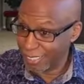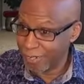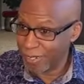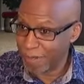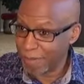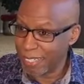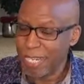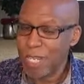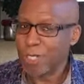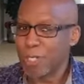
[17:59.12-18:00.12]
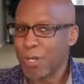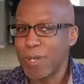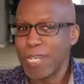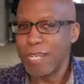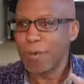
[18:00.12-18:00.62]
you see what I mean?
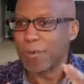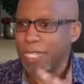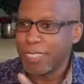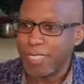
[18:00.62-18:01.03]
So we